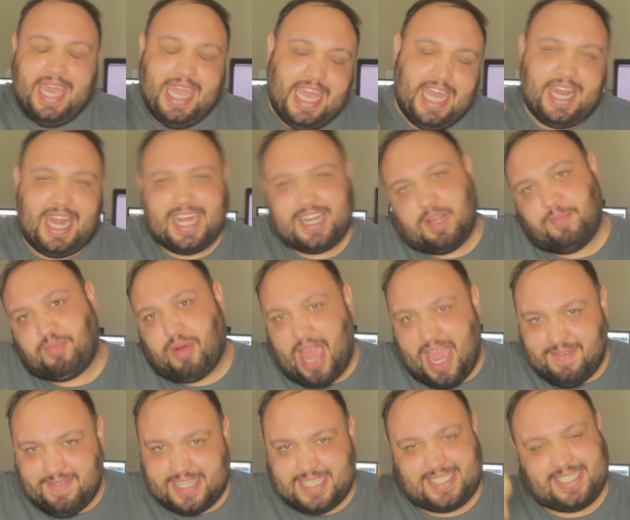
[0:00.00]
hit like the
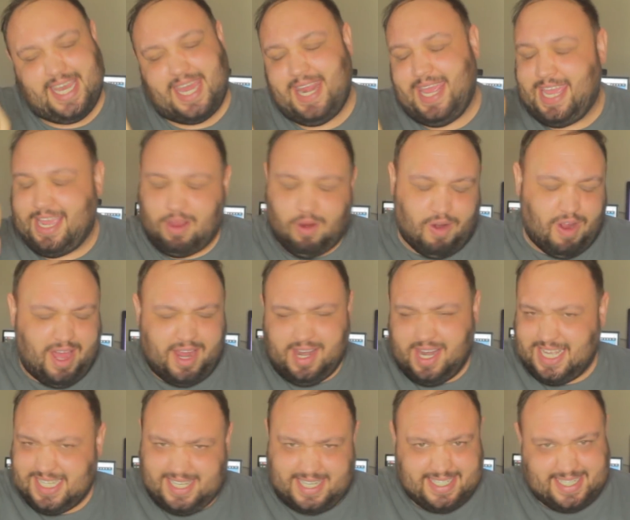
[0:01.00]
private setting or
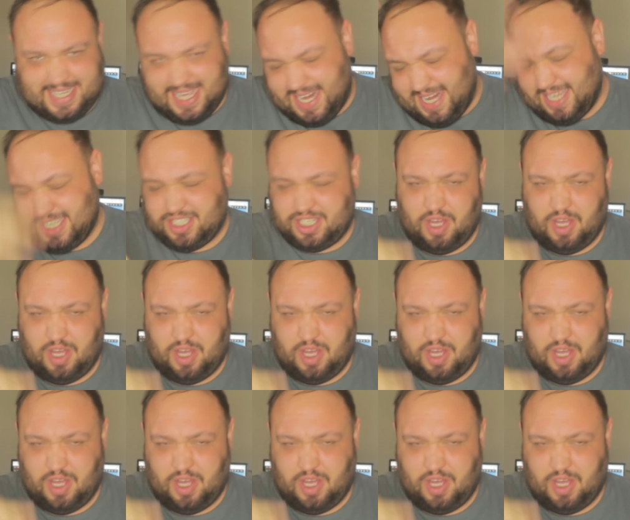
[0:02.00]
unlisted setting